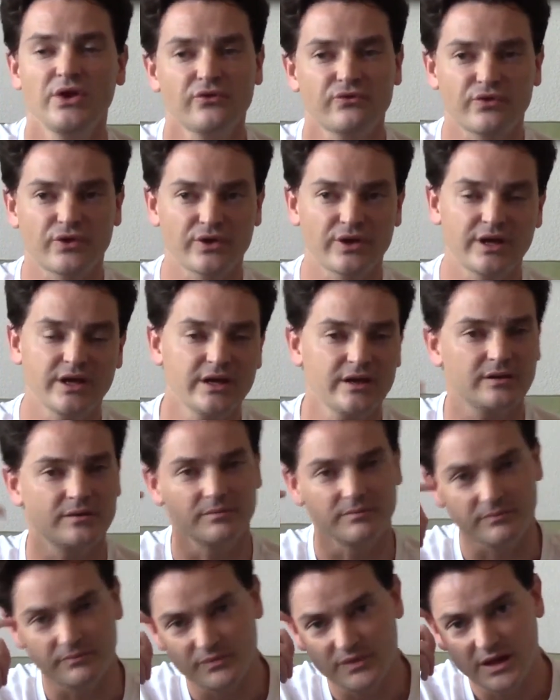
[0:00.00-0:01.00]
For
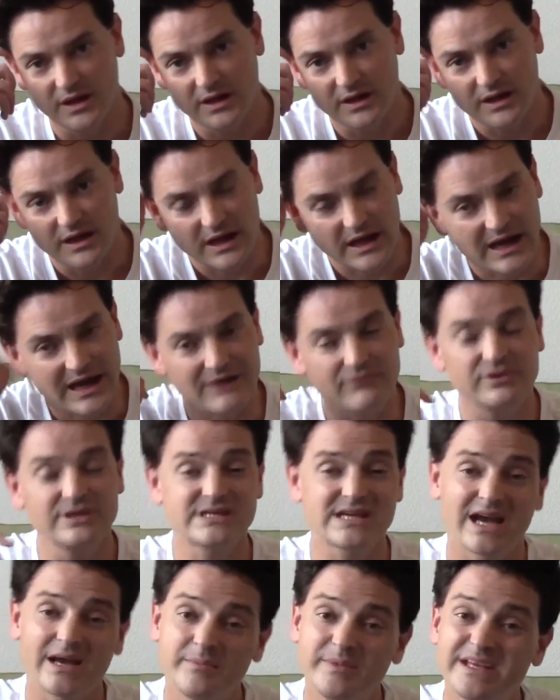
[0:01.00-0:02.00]
him, every
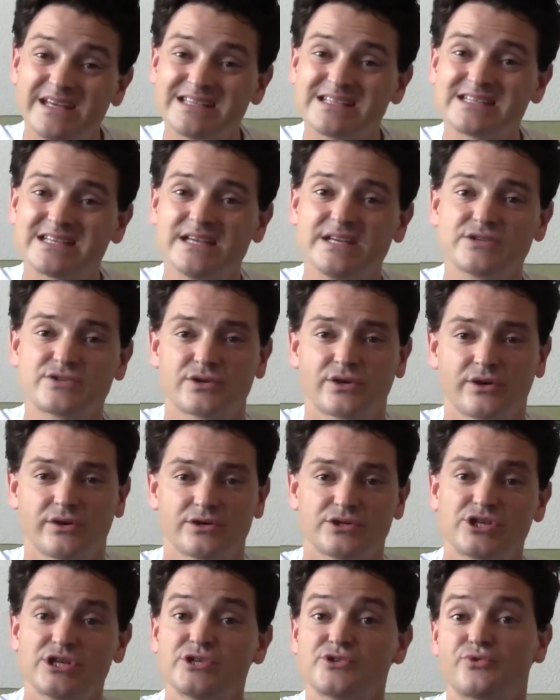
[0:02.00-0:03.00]
time he sees her,
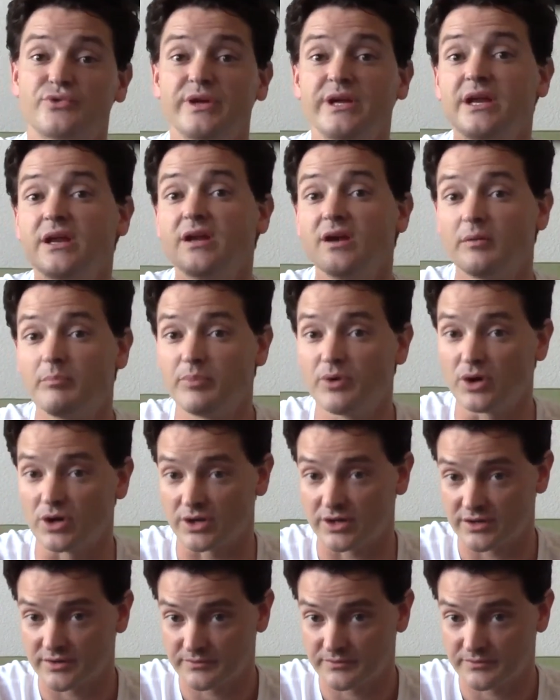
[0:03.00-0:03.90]
she's reading a book.